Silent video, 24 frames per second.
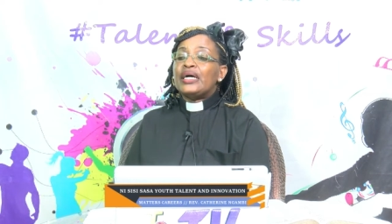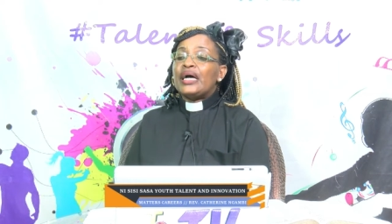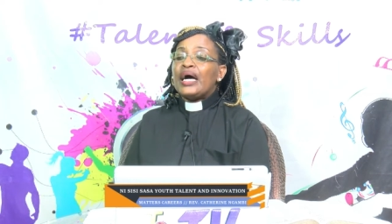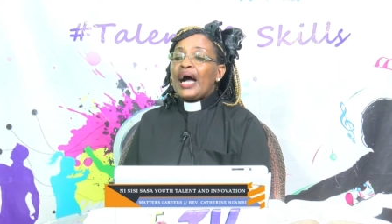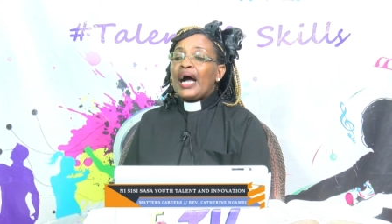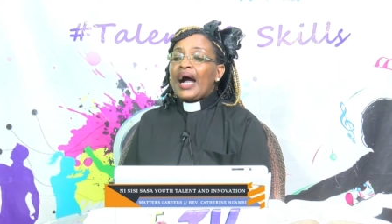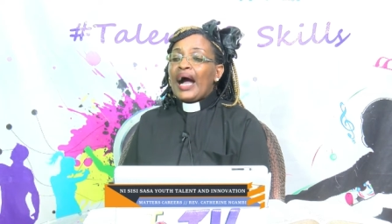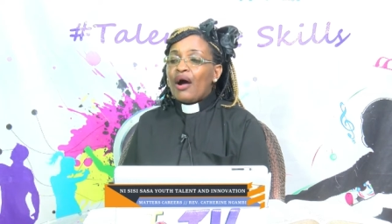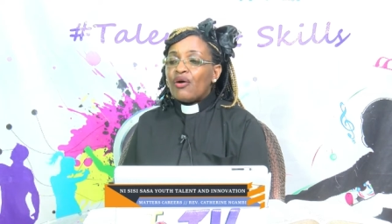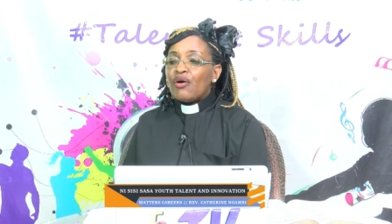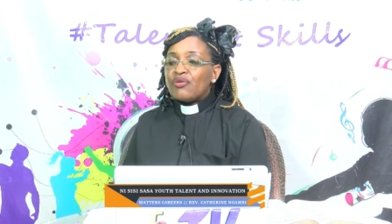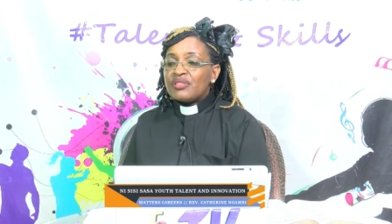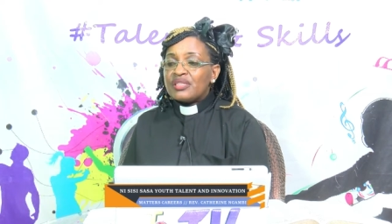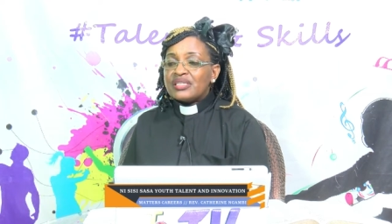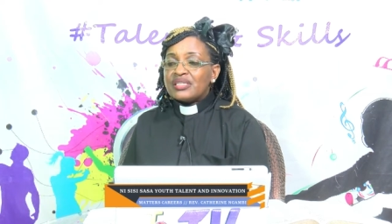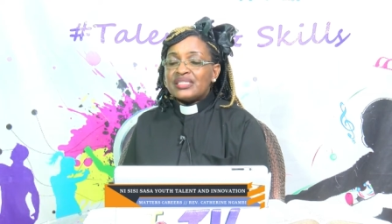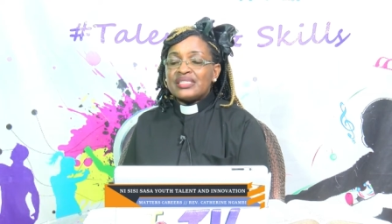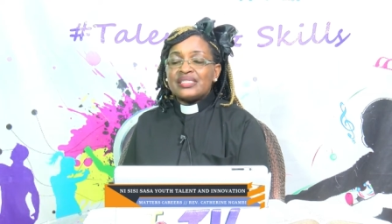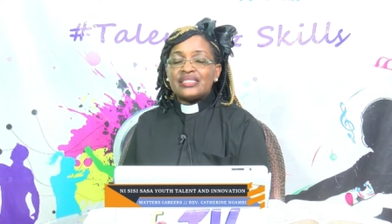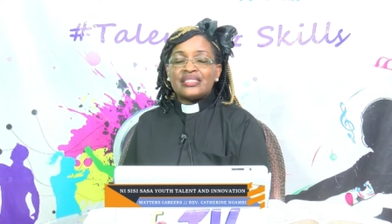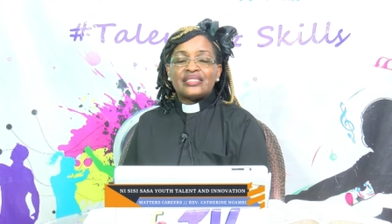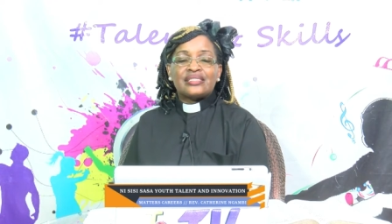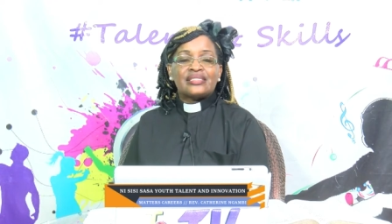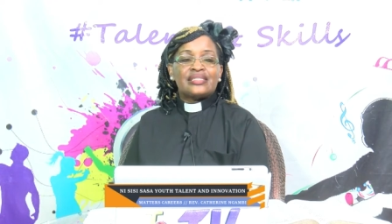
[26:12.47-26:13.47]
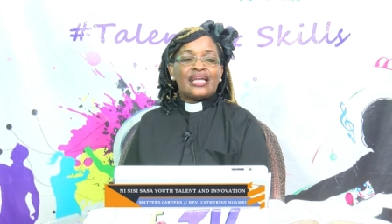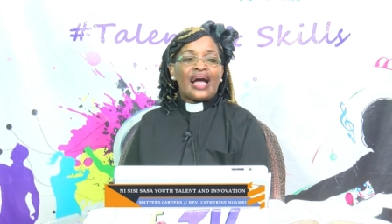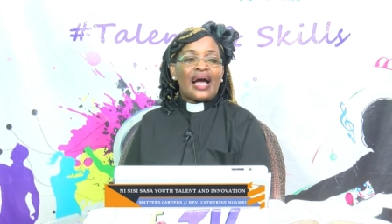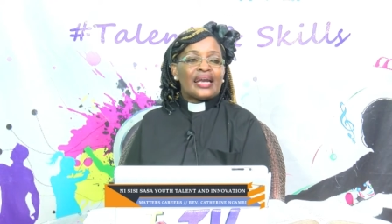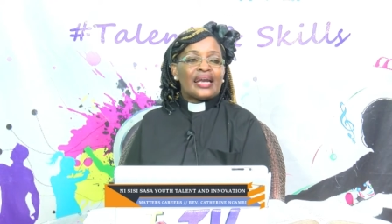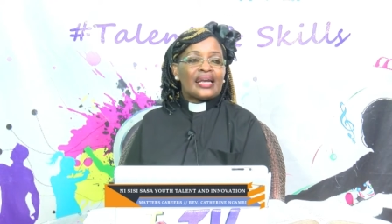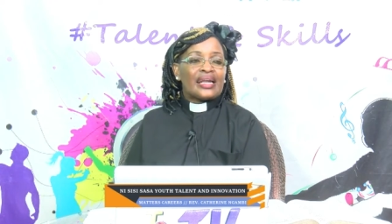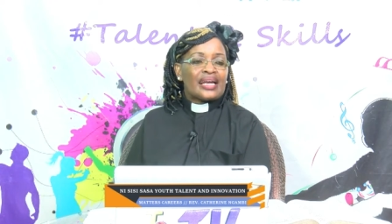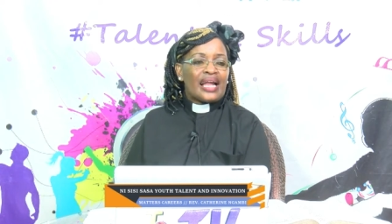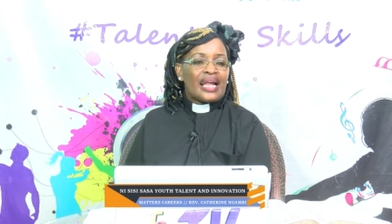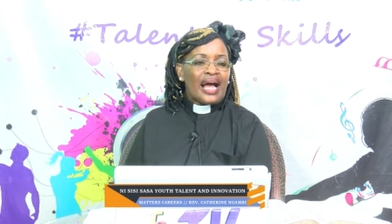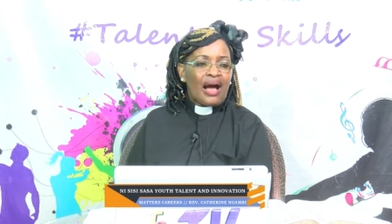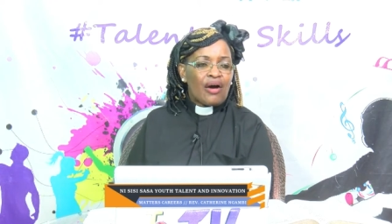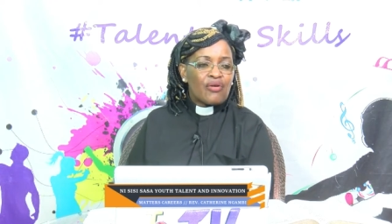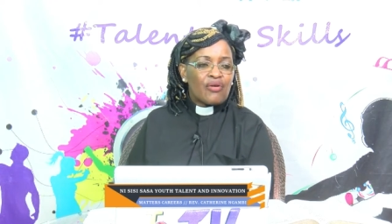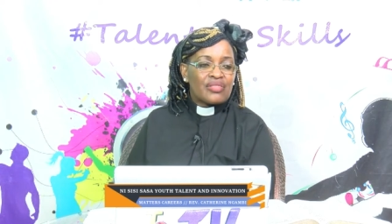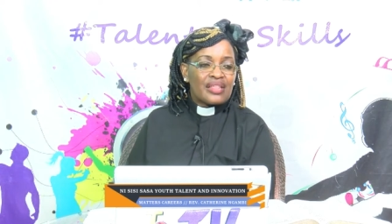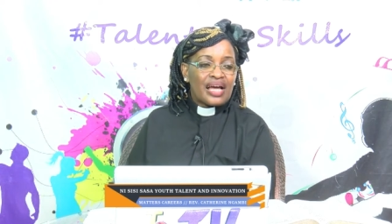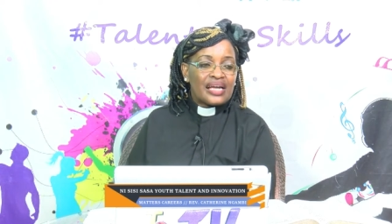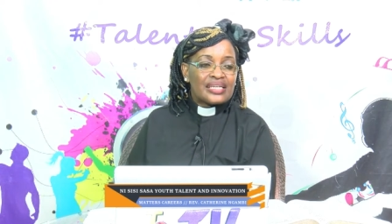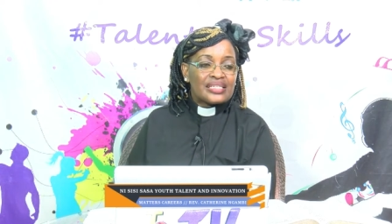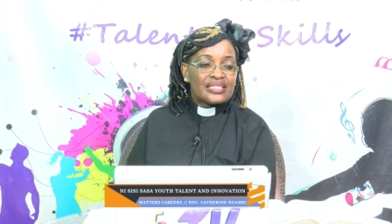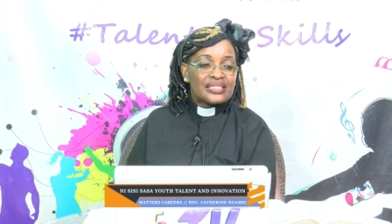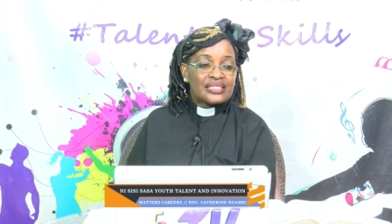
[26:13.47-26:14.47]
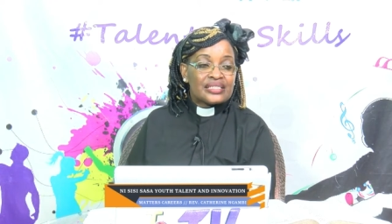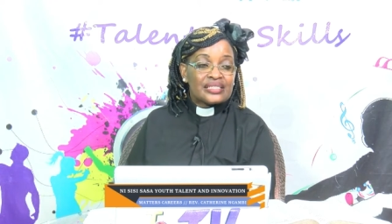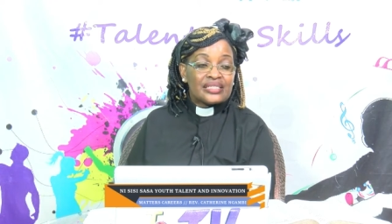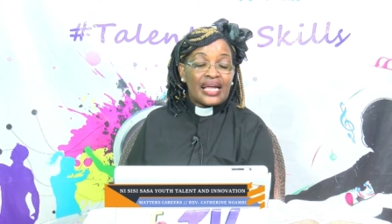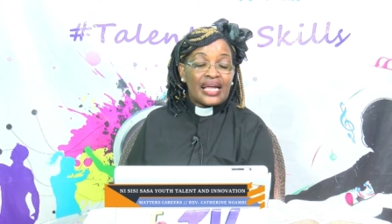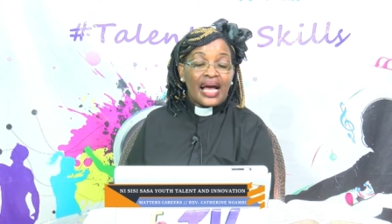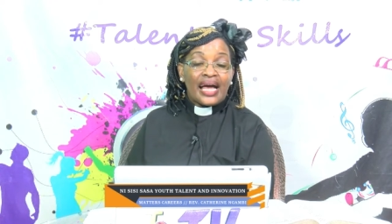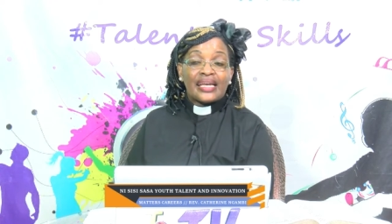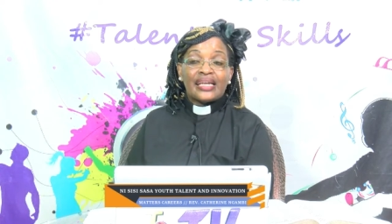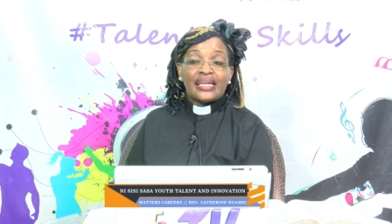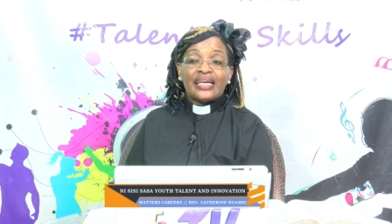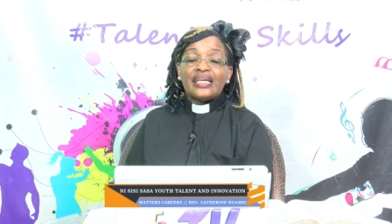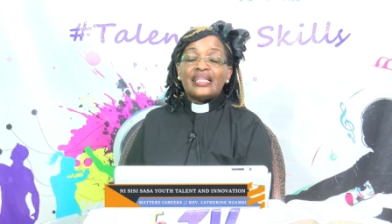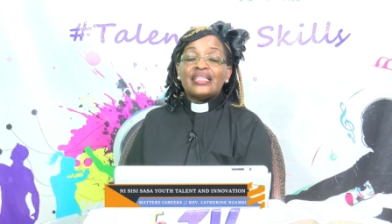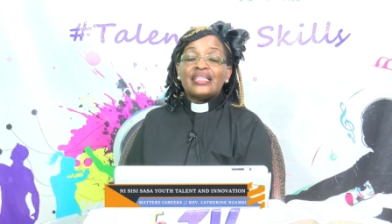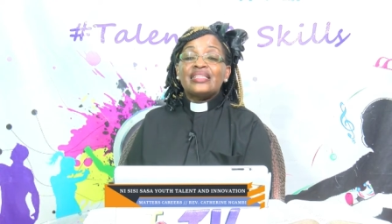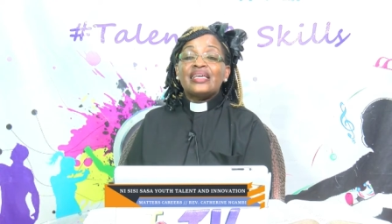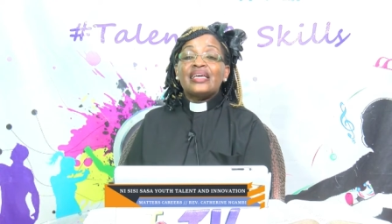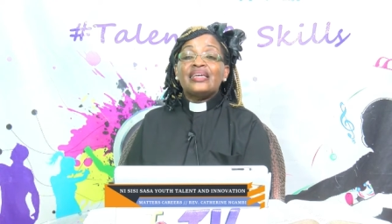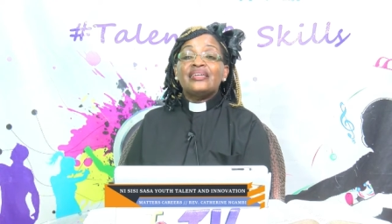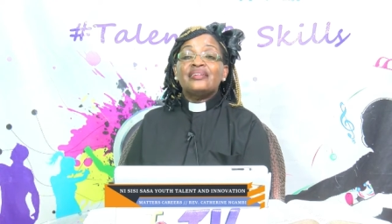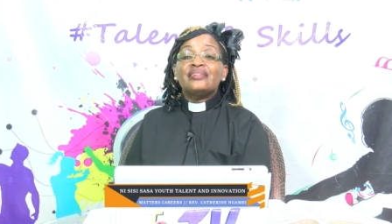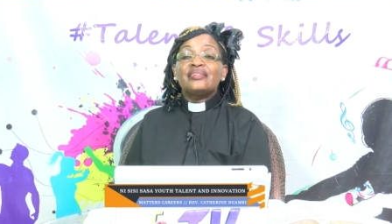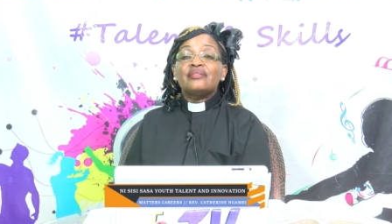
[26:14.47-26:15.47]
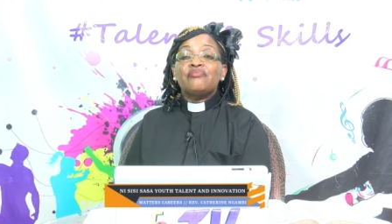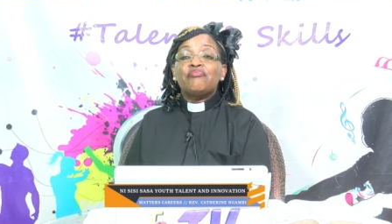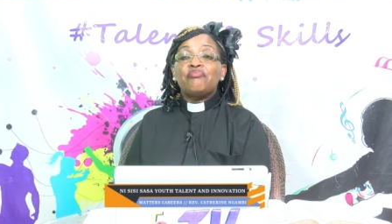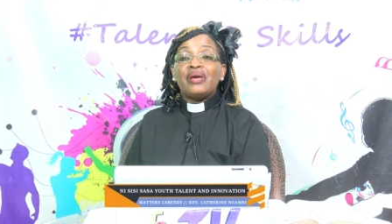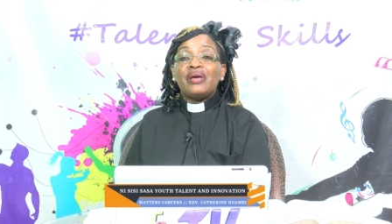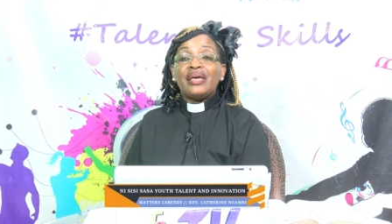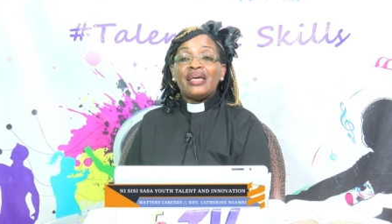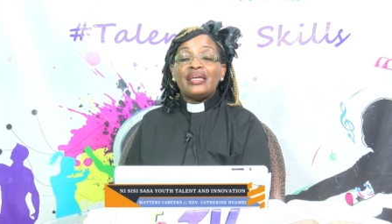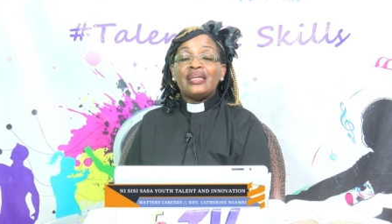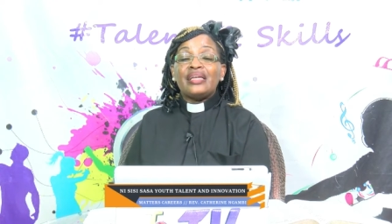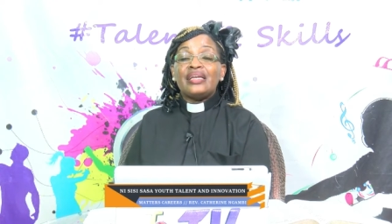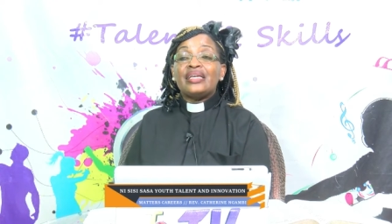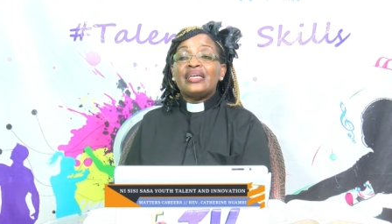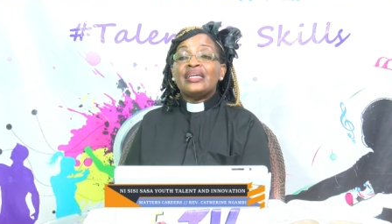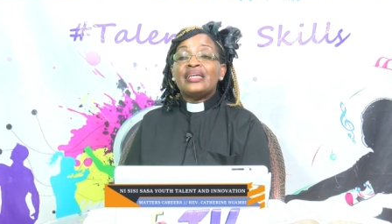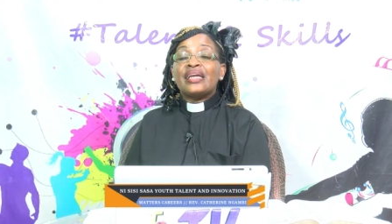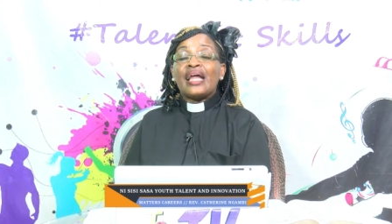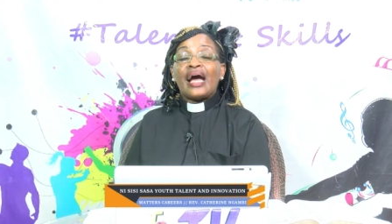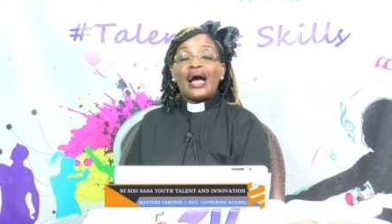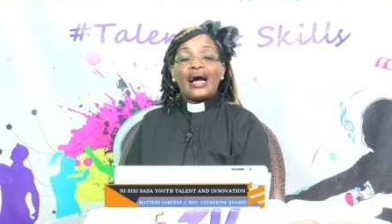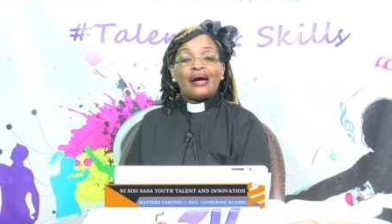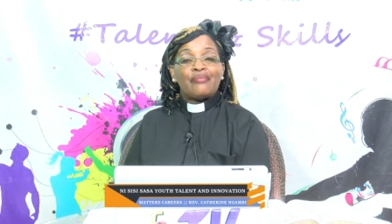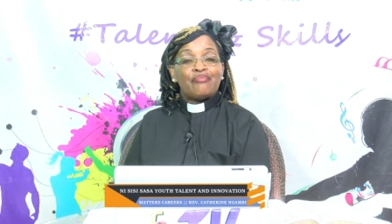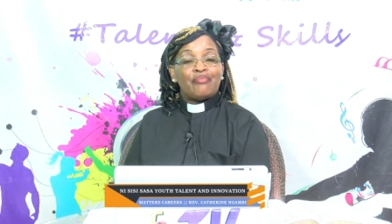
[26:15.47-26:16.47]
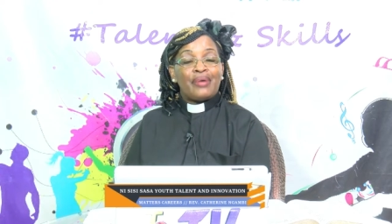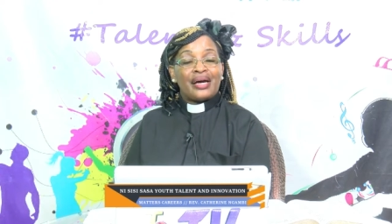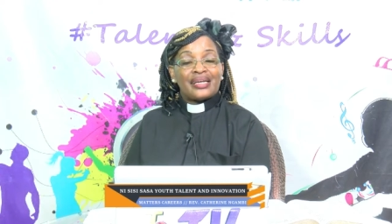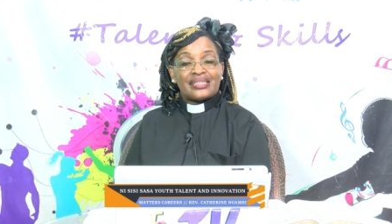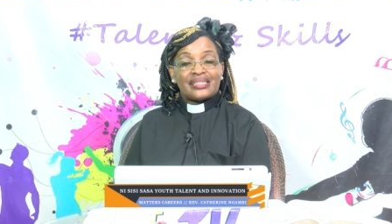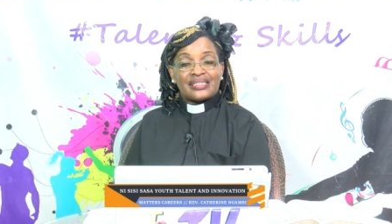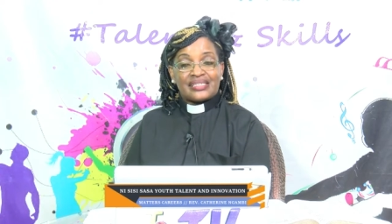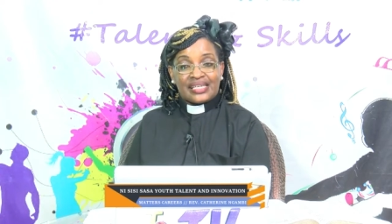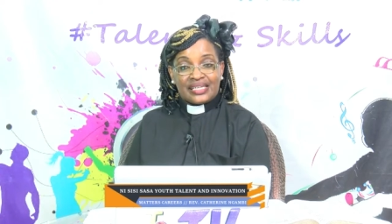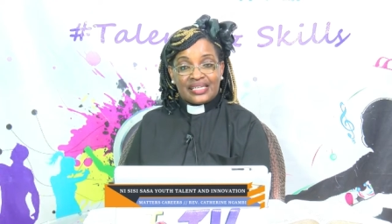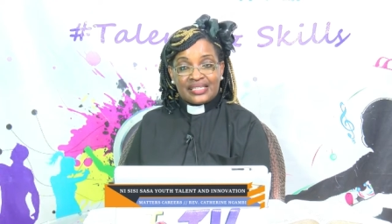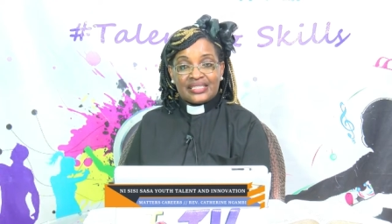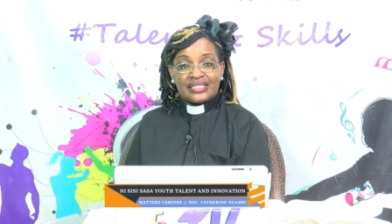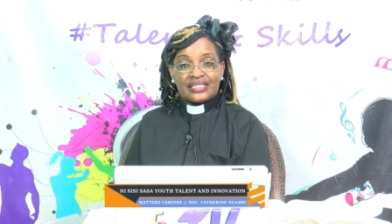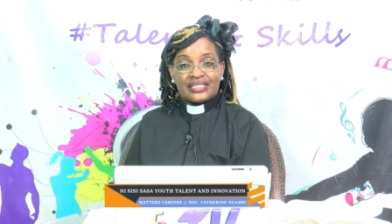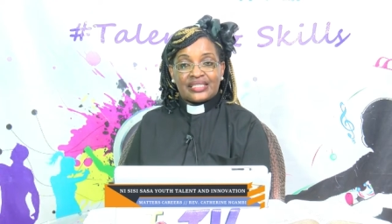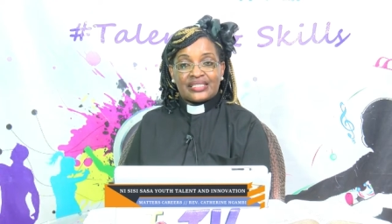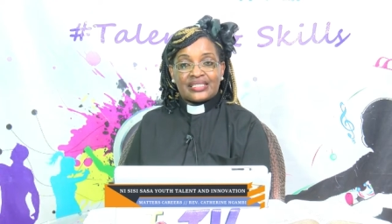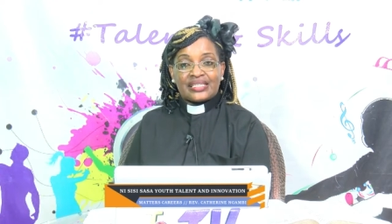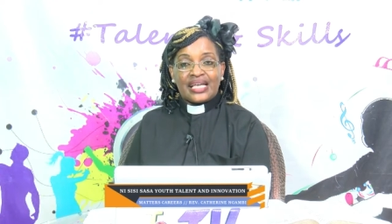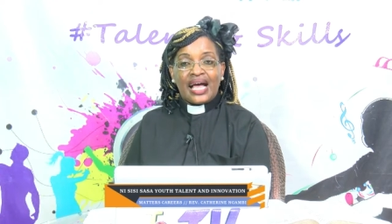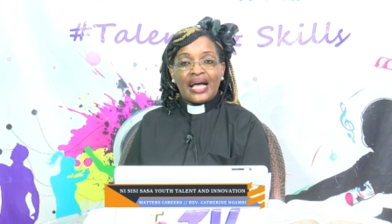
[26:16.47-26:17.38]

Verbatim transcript: how this is done and how that is done, they remain in urban settings.